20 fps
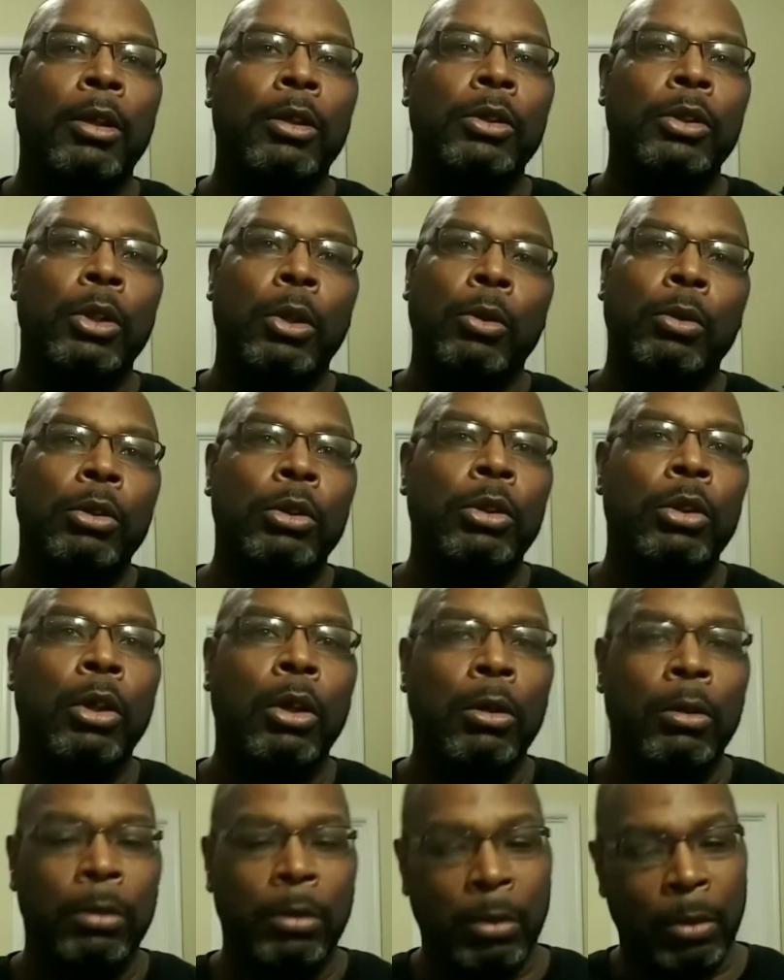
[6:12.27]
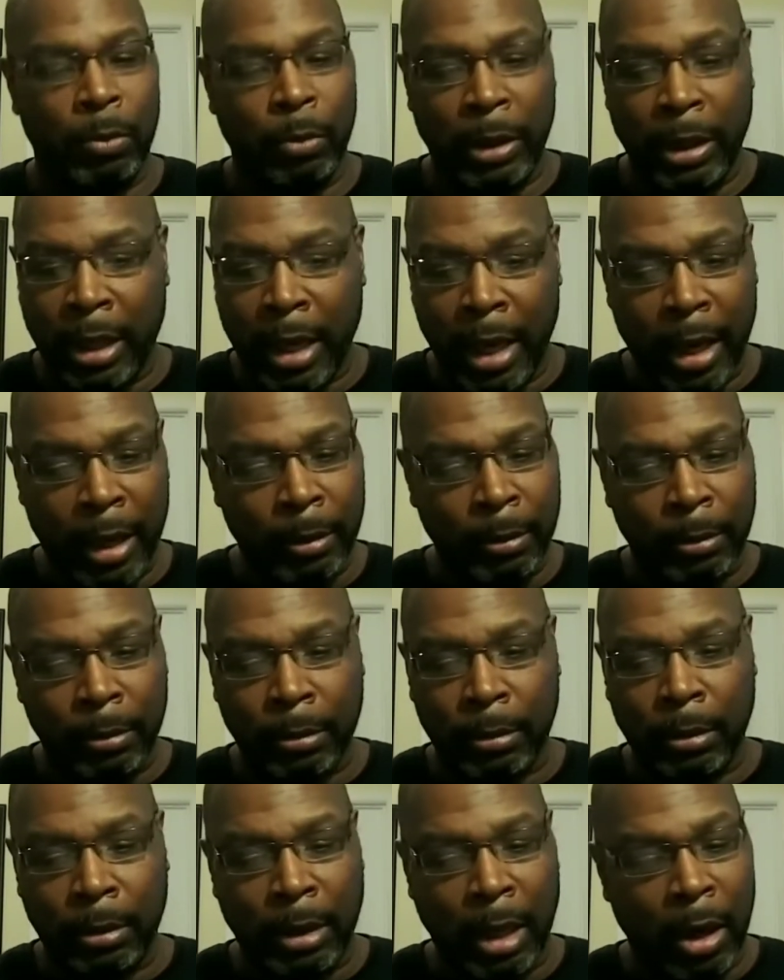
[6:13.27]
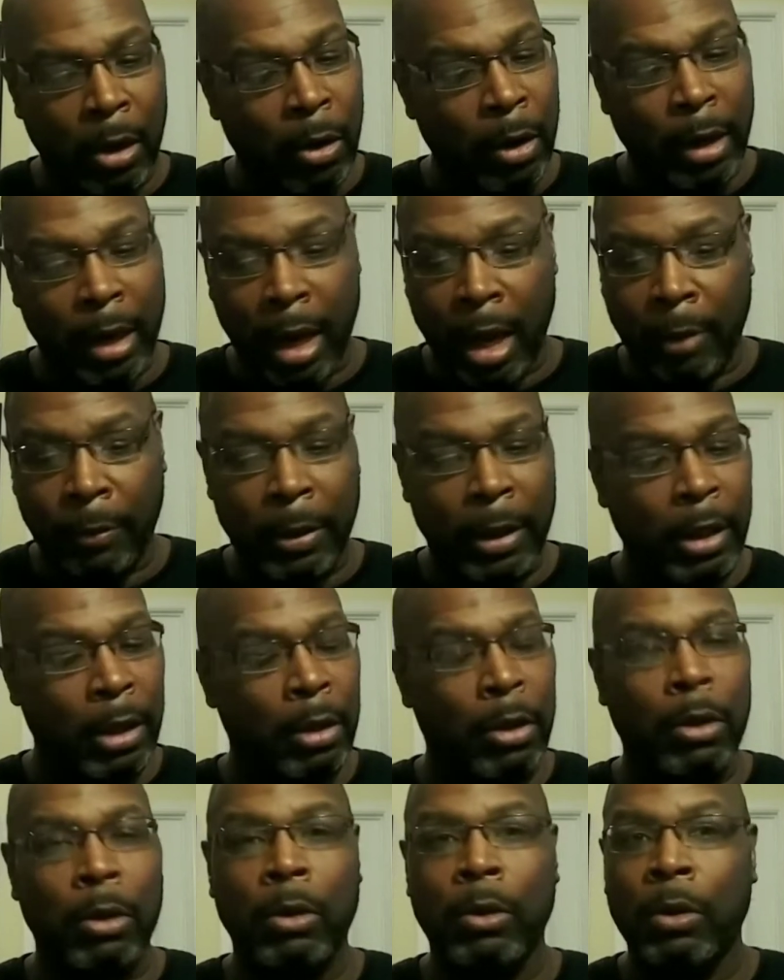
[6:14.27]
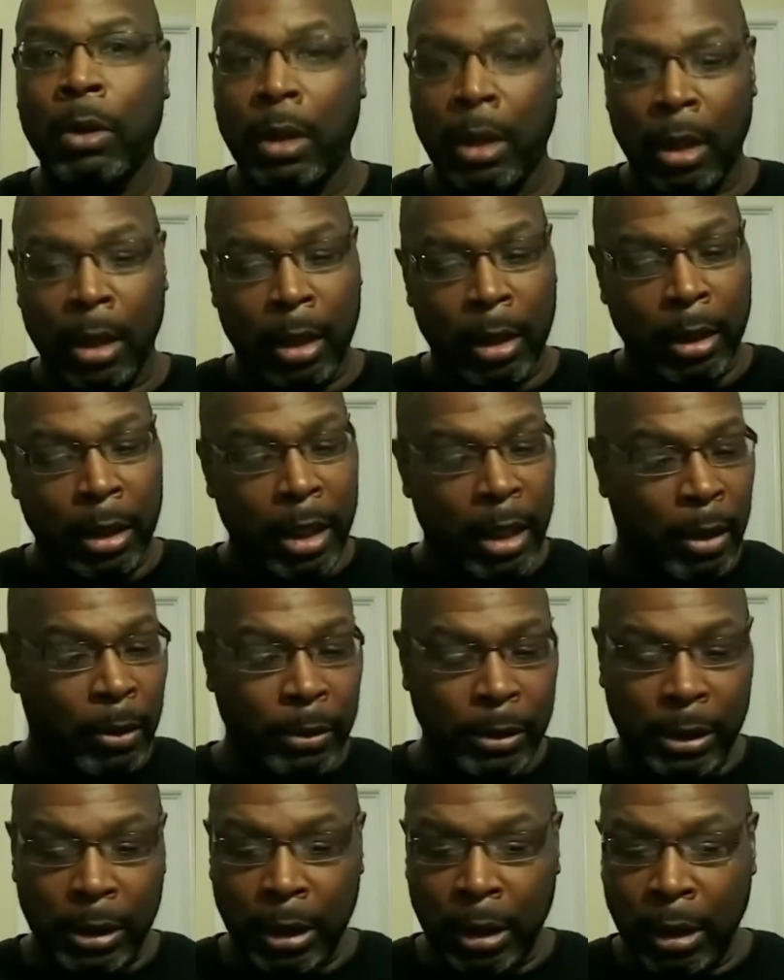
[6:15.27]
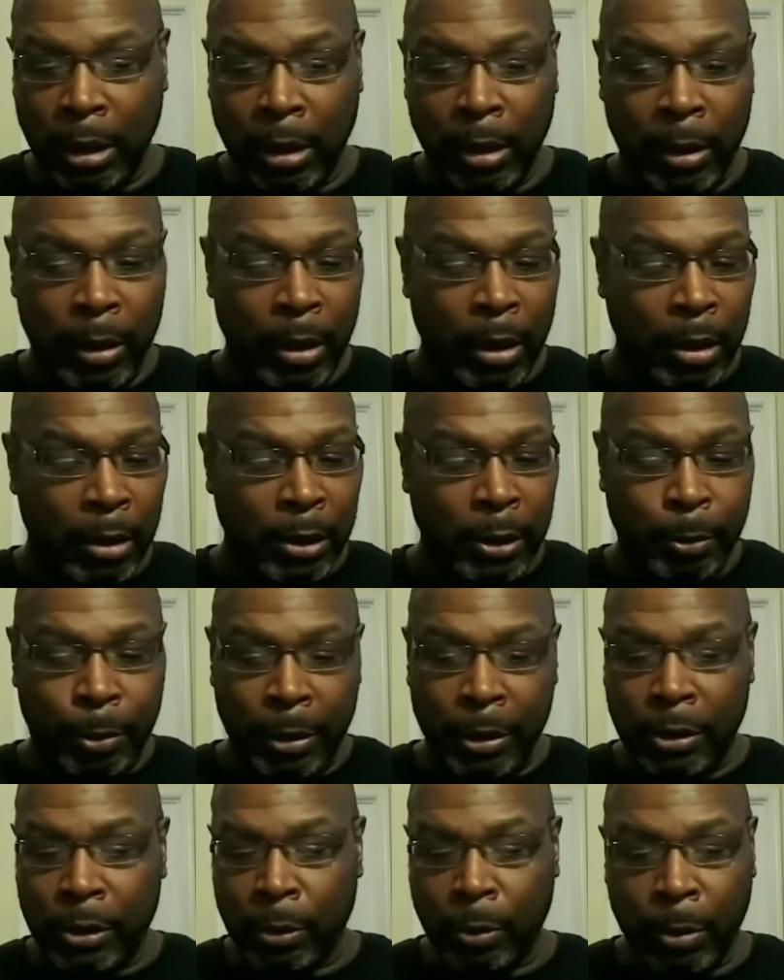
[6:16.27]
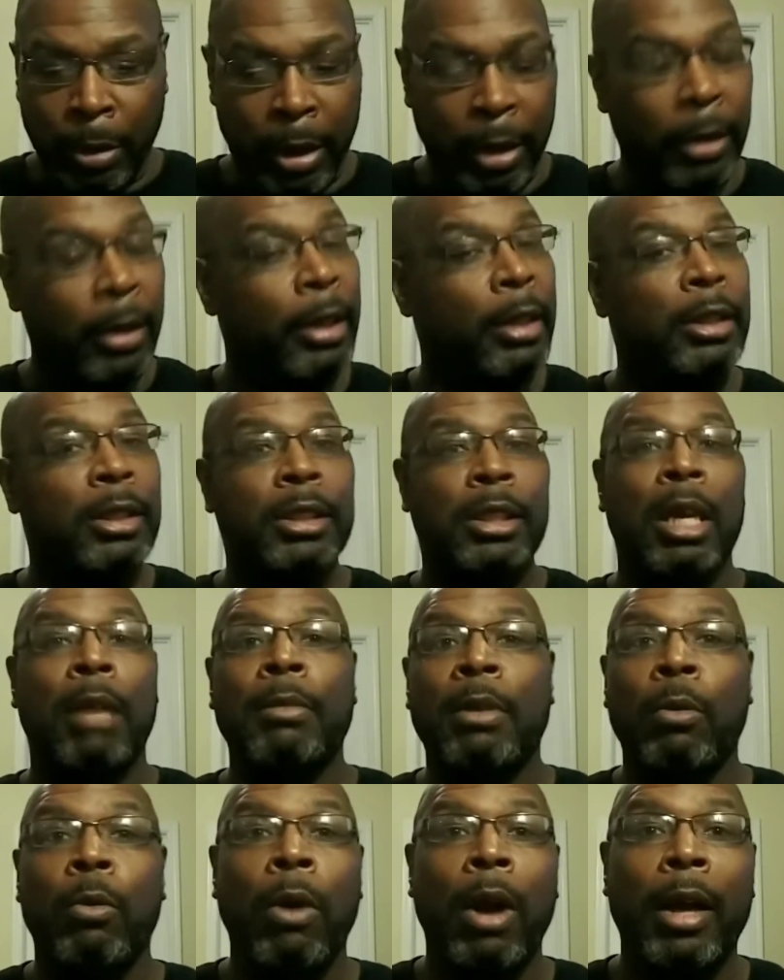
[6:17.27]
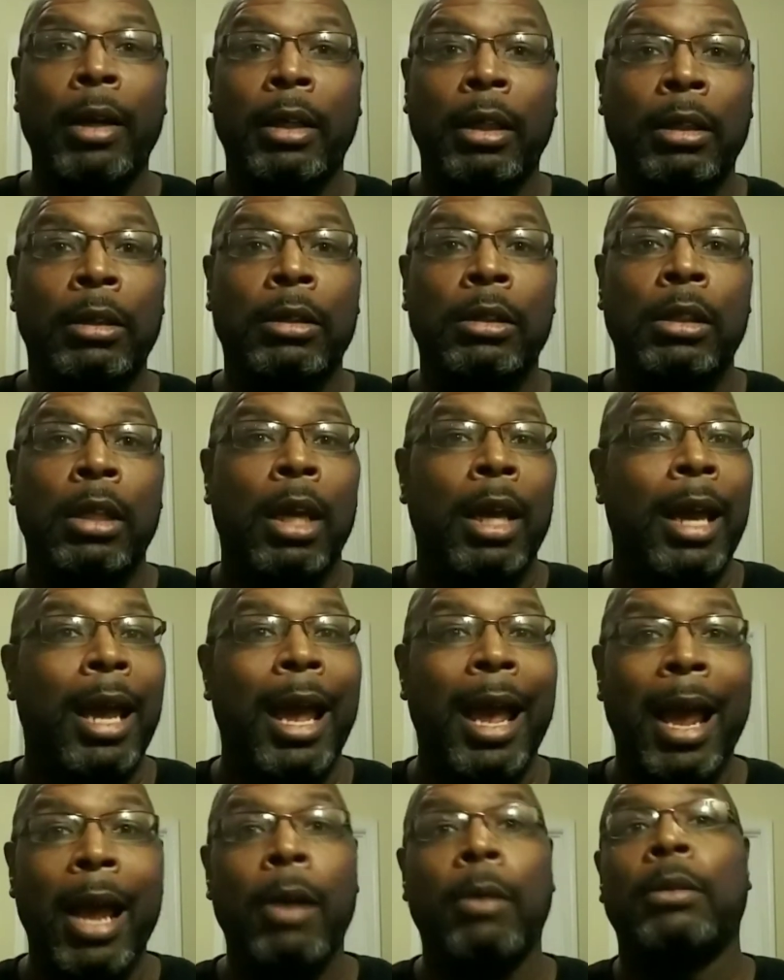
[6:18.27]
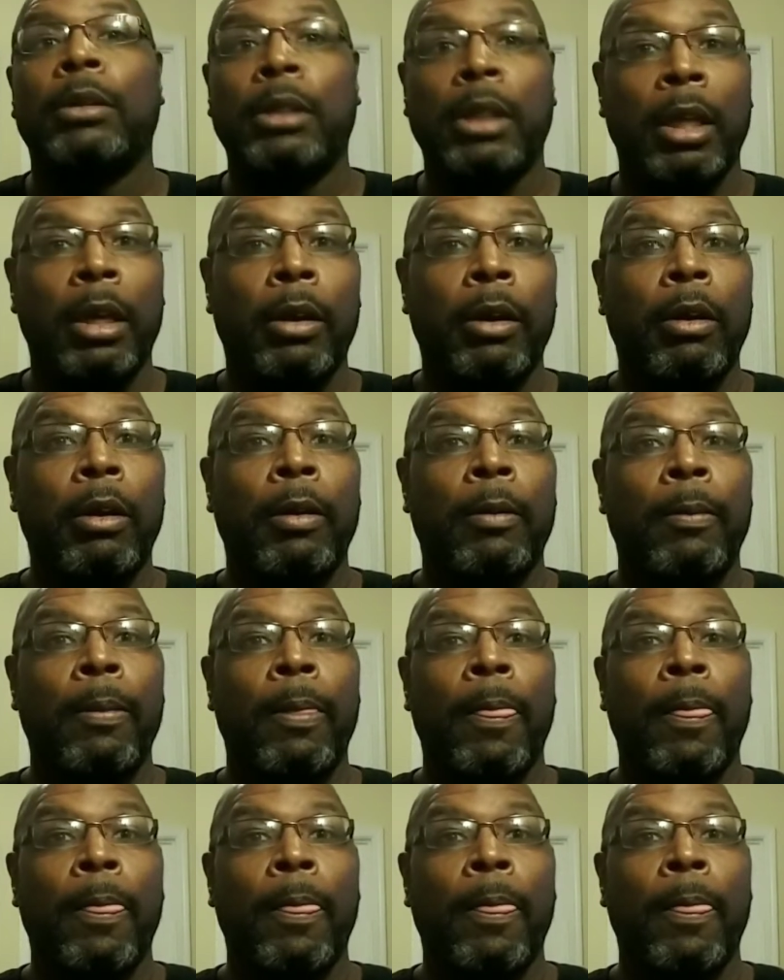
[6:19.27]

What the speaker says: So, they're going to have Hill, Kelsey, Spencer Ware, and Sammy Watkins out there,